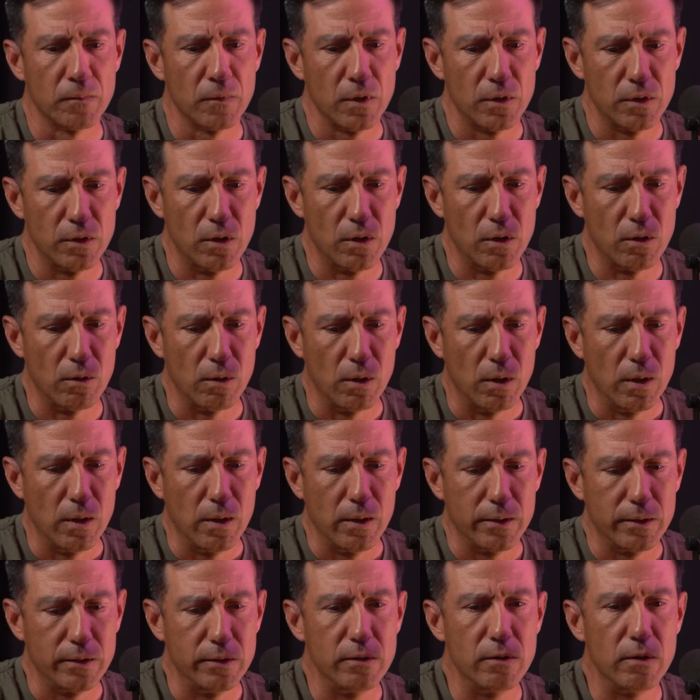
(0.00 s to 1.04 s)
You
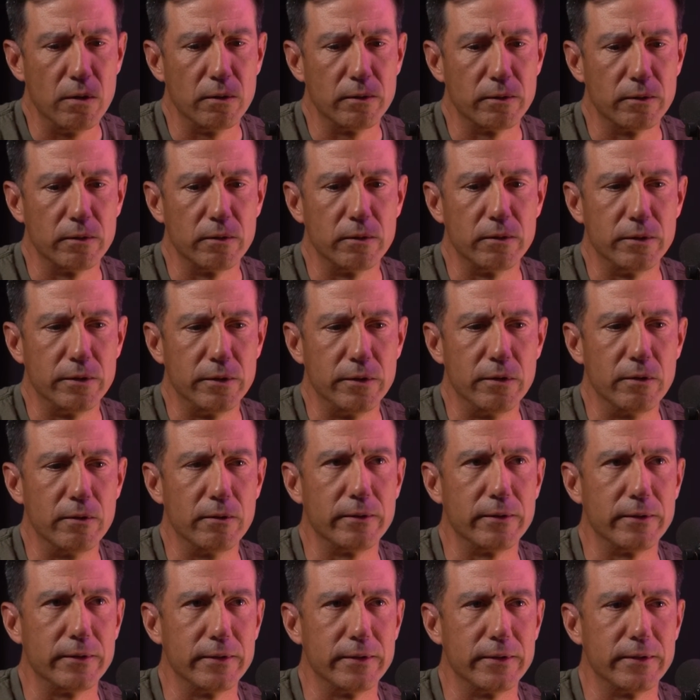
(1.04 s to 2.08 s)
don't
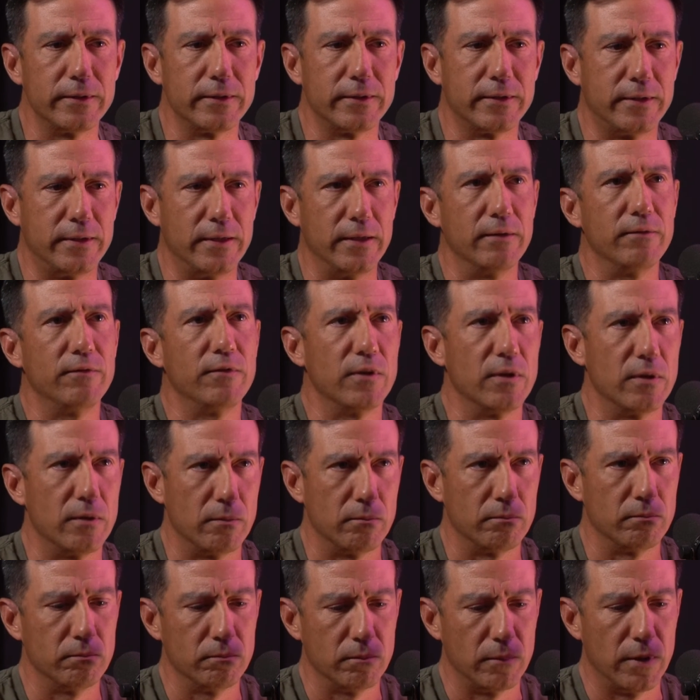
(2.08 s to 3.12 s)
give
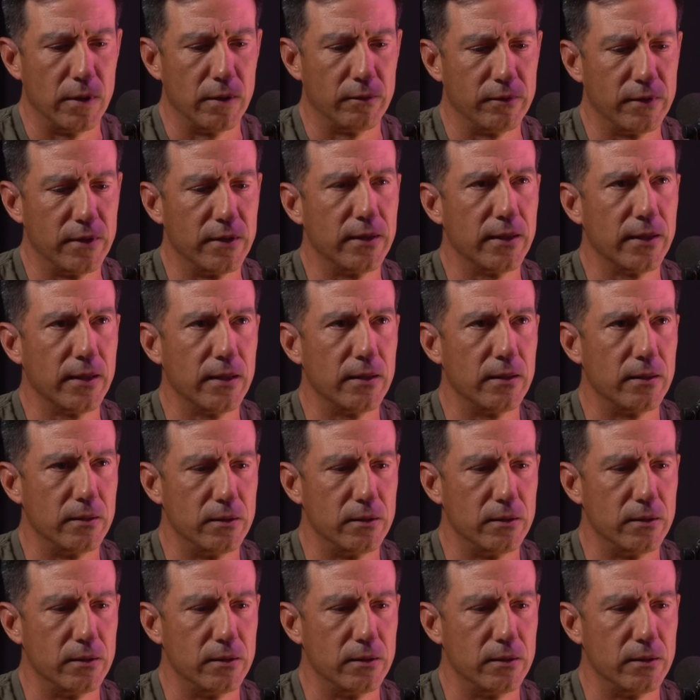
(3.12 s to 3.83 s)
them everything.